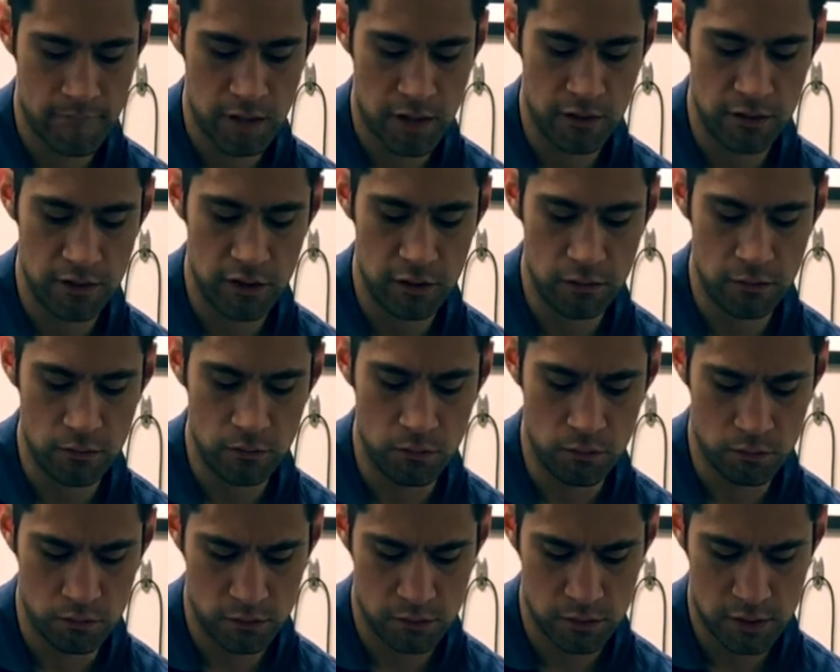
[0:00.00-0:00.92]
and then you
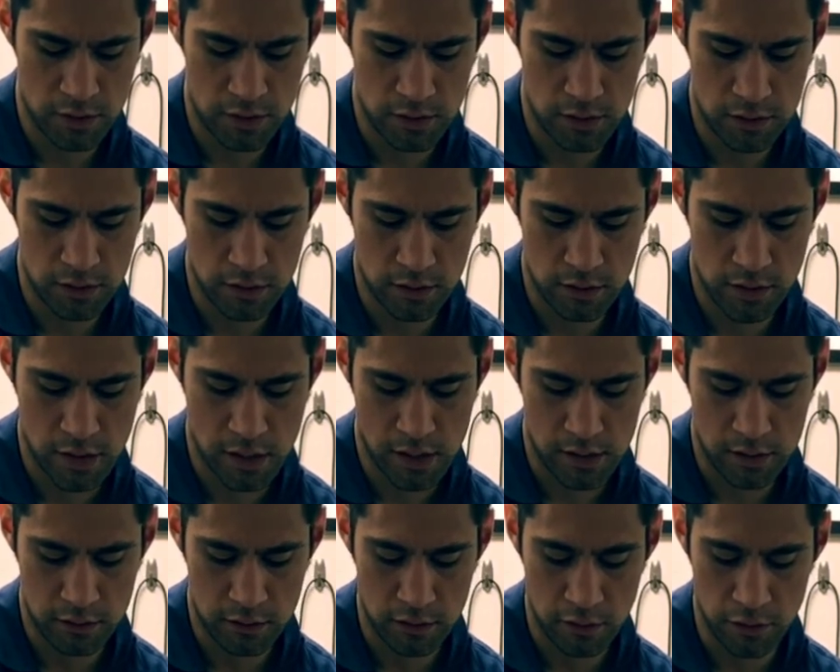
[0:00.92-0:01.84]

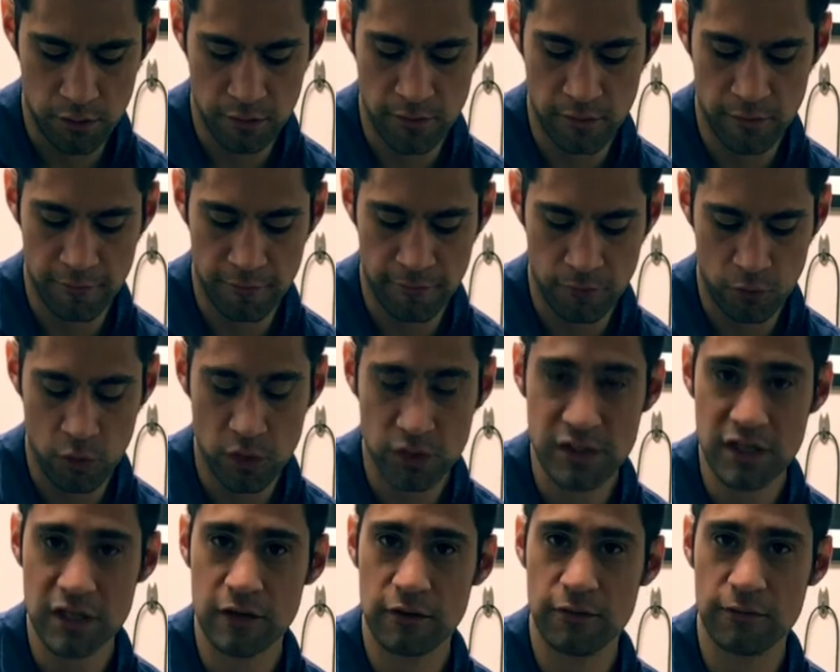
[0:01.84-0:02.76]
go to the
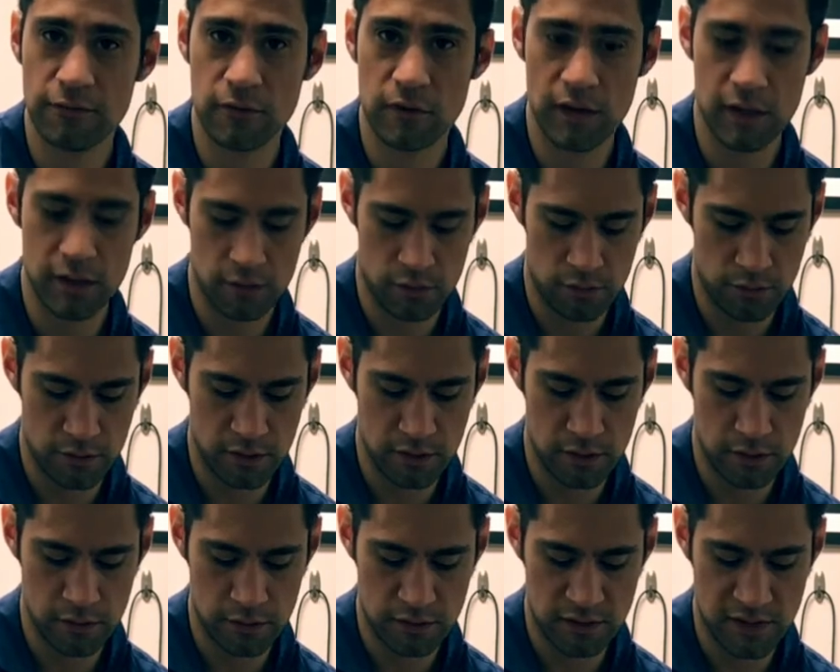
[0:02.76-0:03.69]
14th fret on
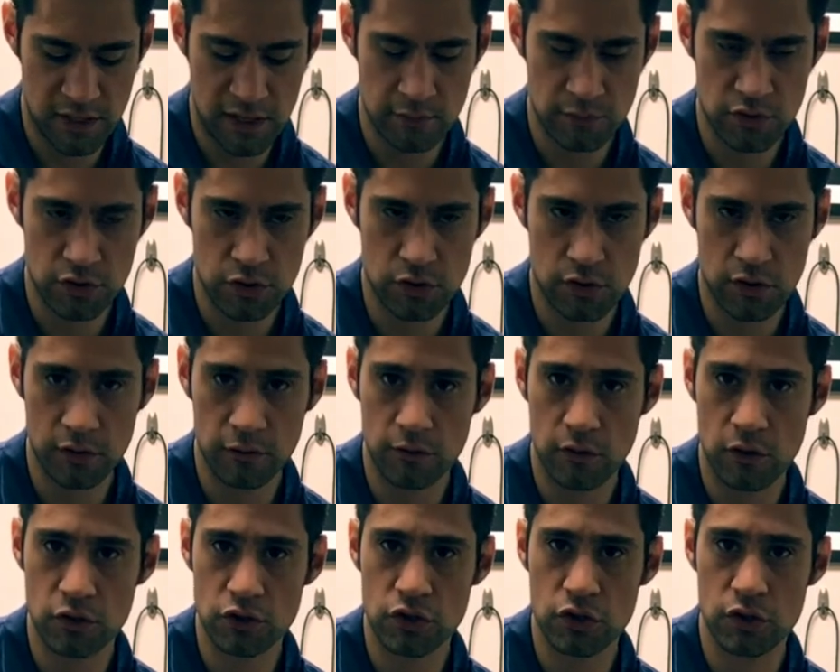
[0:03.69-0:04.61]
the same string,
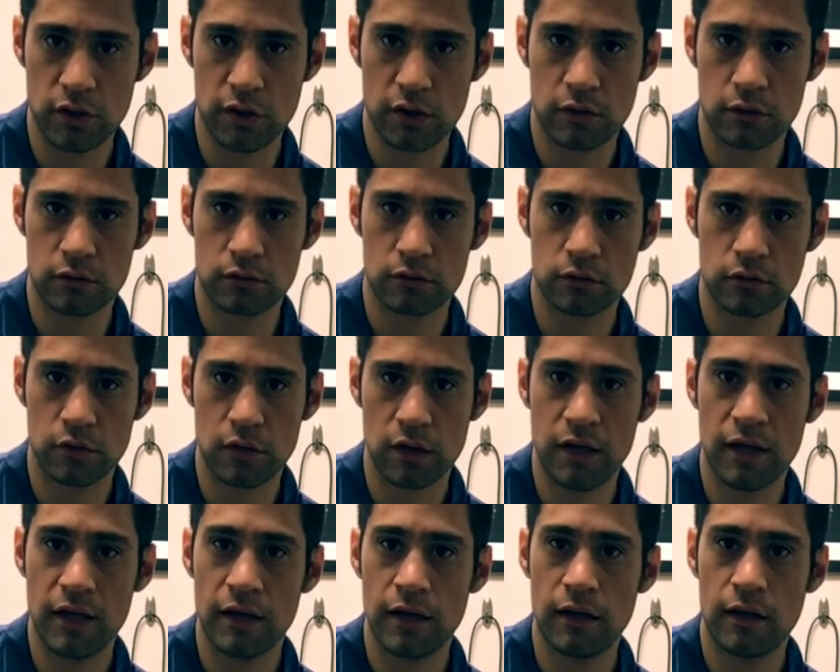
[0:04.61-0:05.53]
third string,
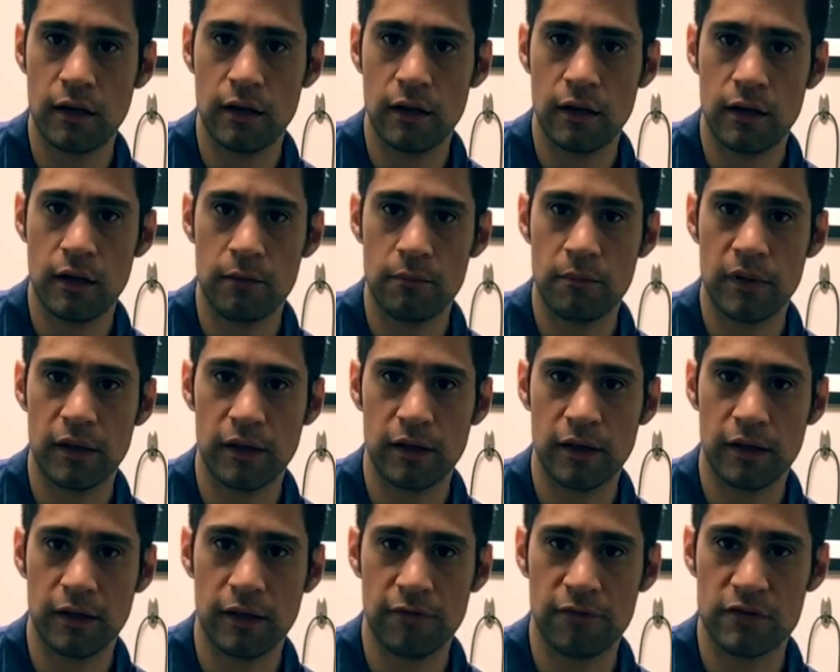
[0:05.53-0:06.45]
pick
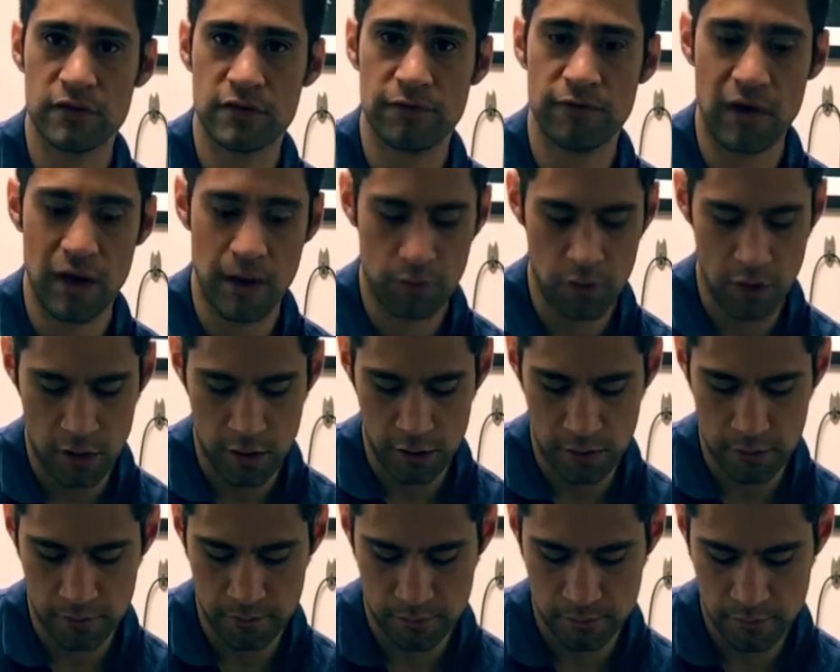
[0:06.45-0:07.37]
it and give it some
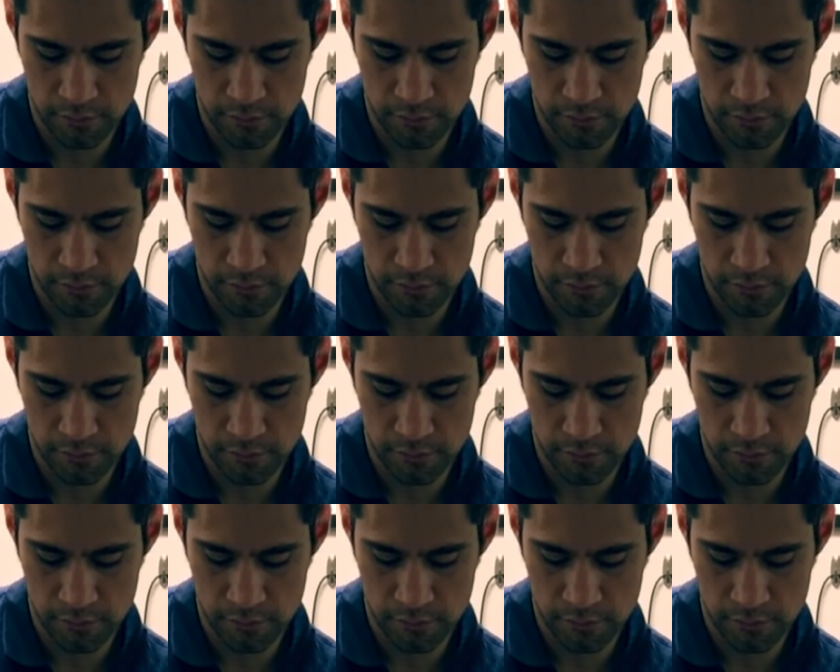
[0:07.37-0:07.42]
vibrato.